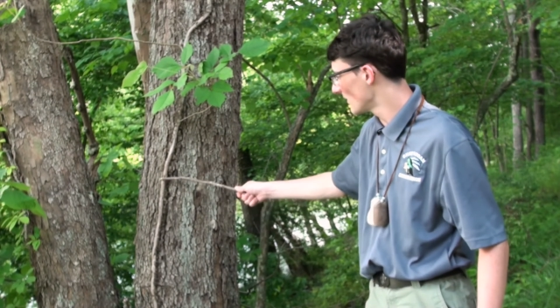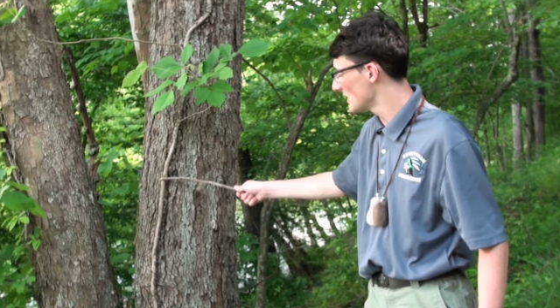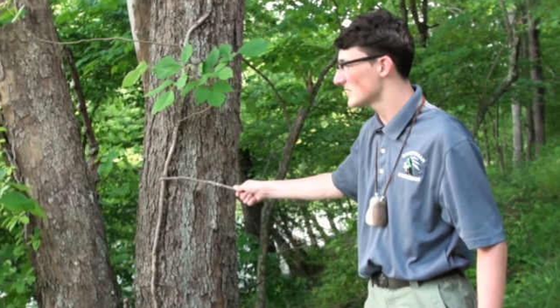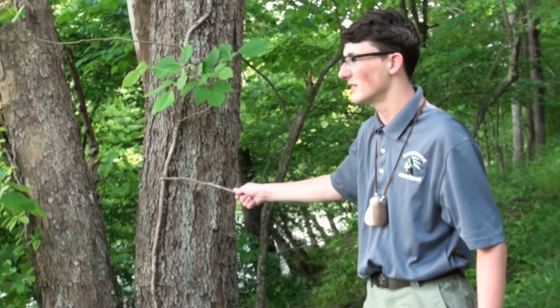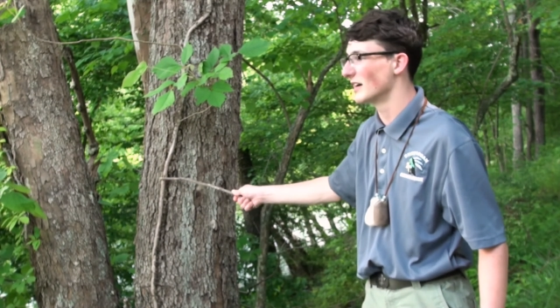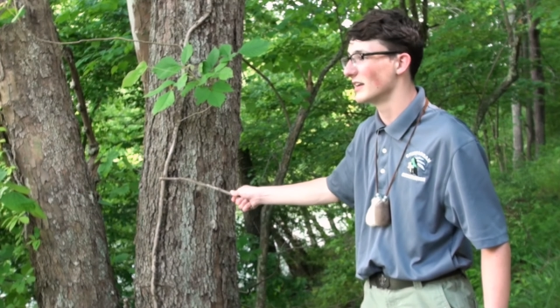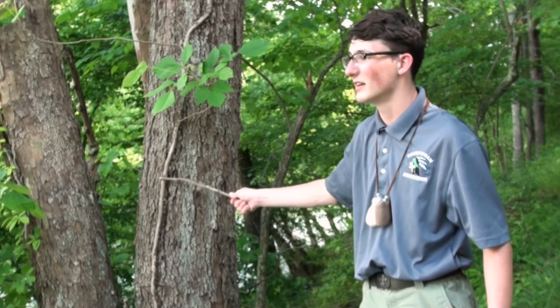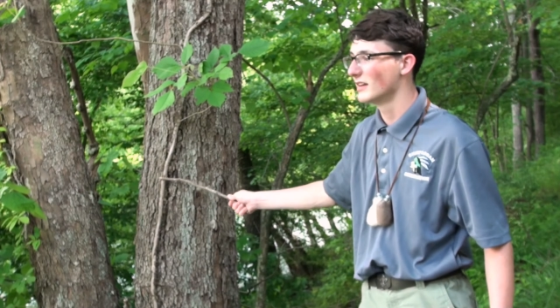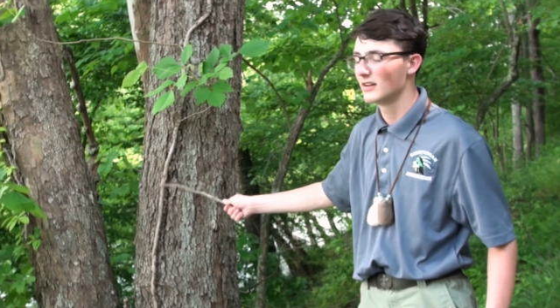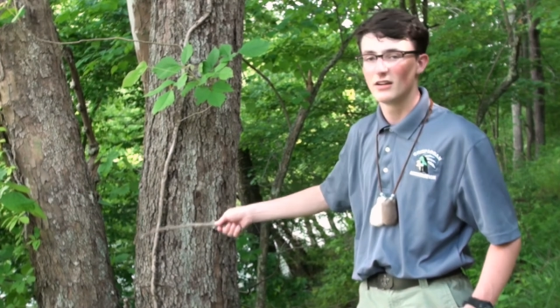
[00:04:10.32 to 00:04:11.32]
this vine
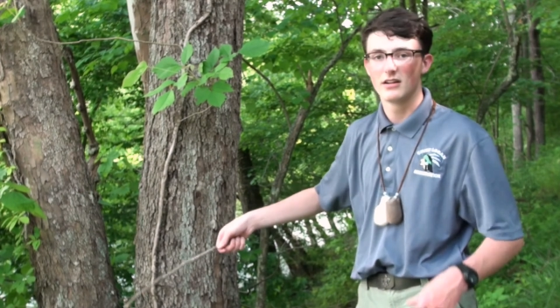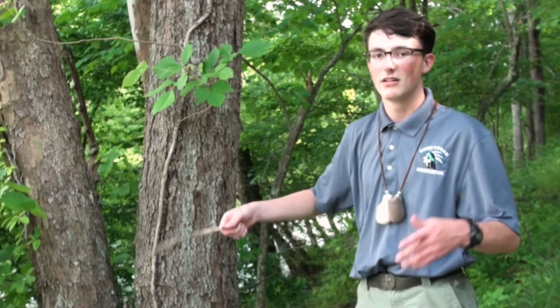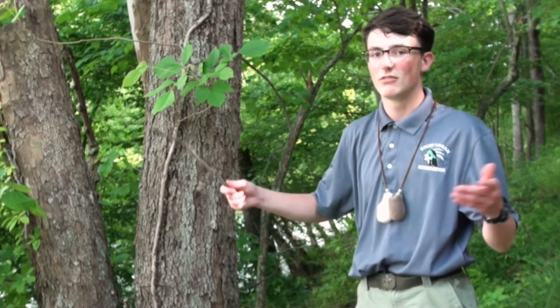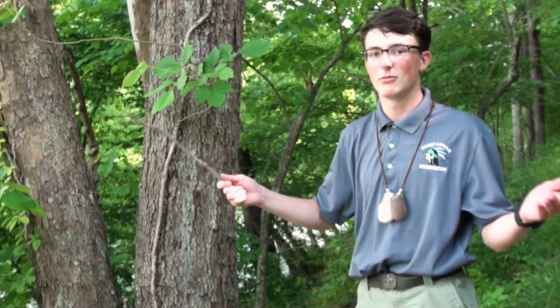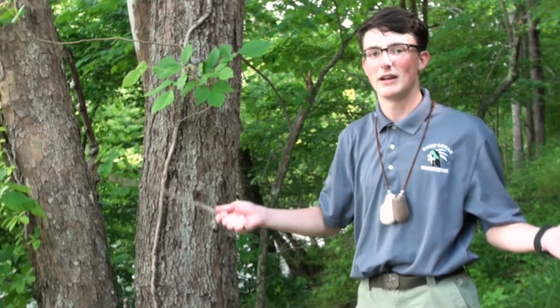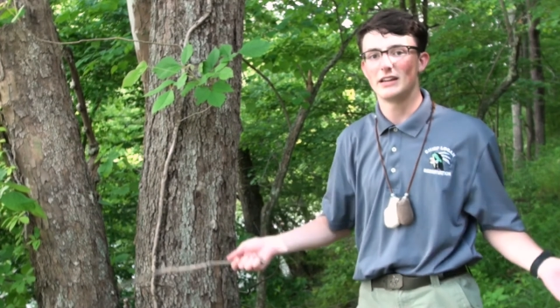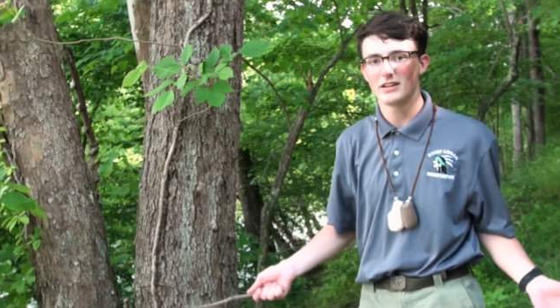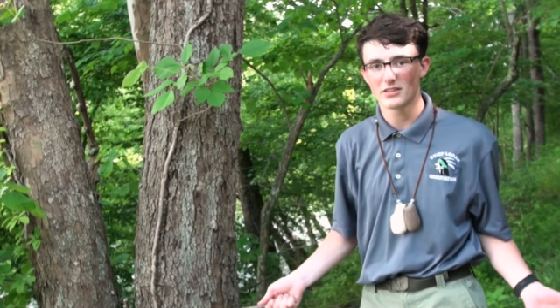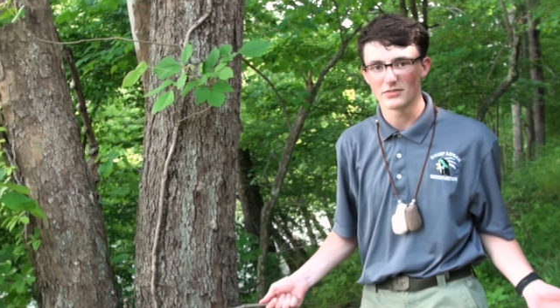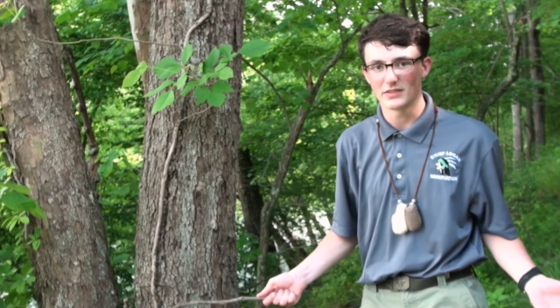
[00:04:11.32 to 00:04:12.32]
from any
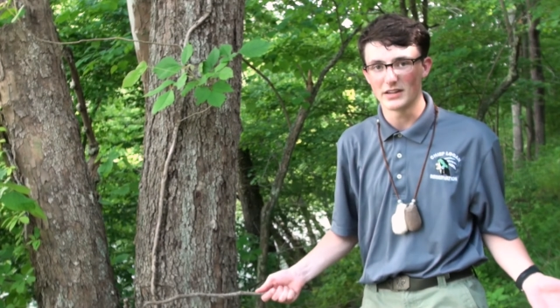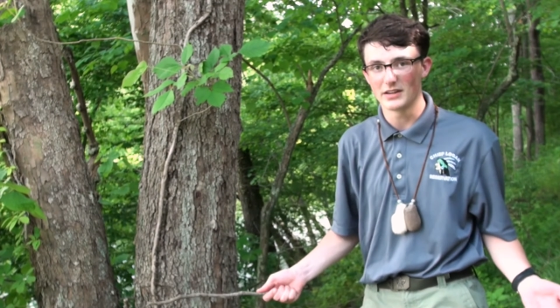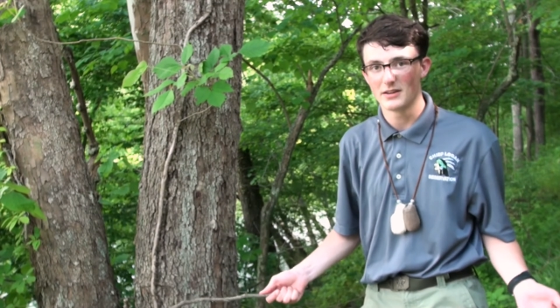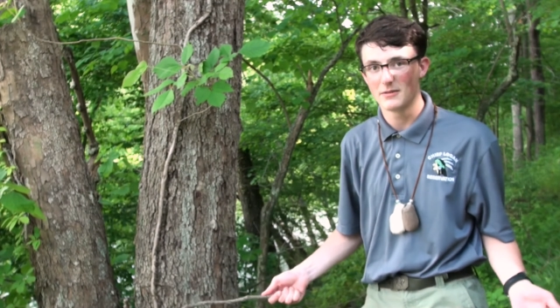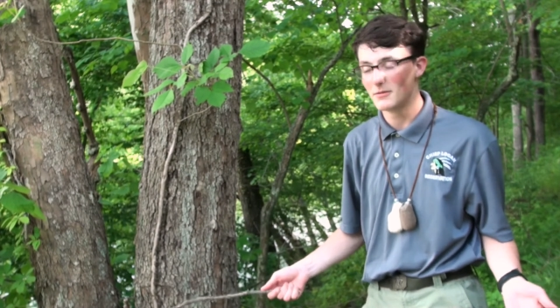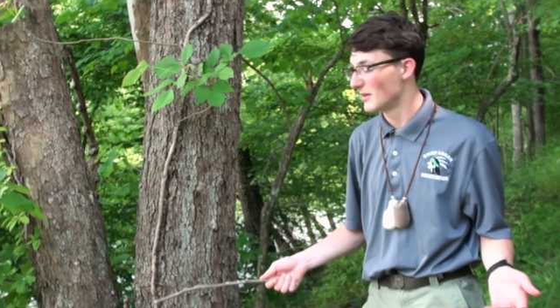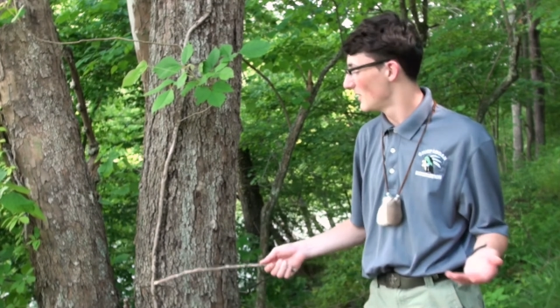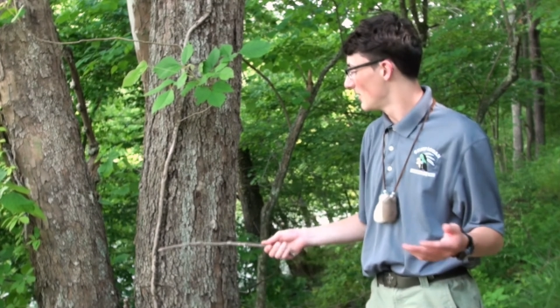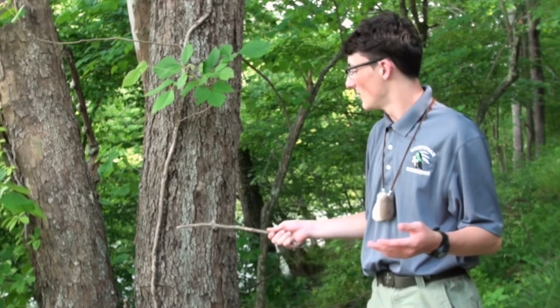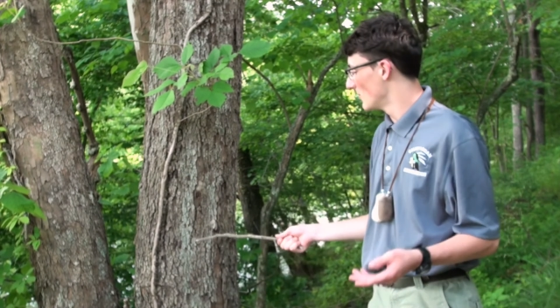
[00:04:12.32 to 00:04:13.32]
other vine?
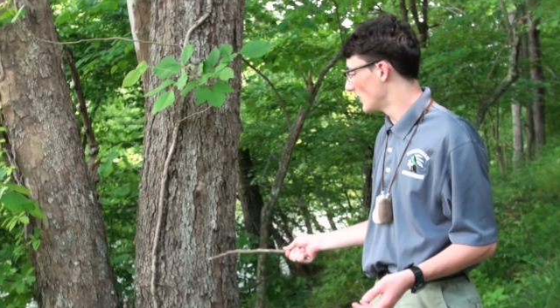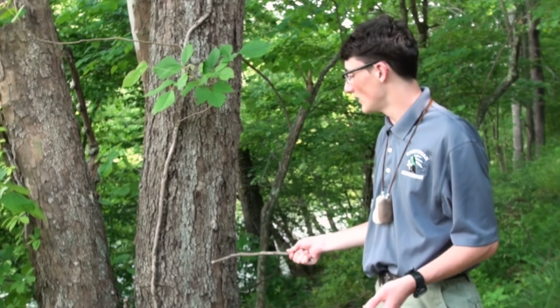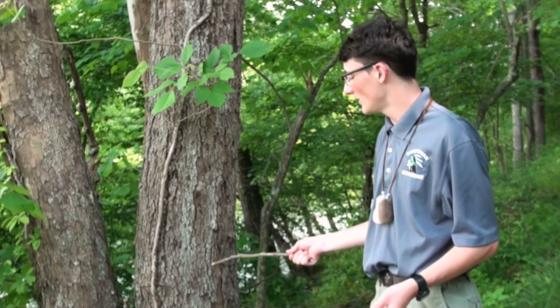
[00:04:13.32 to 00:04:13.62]
Well,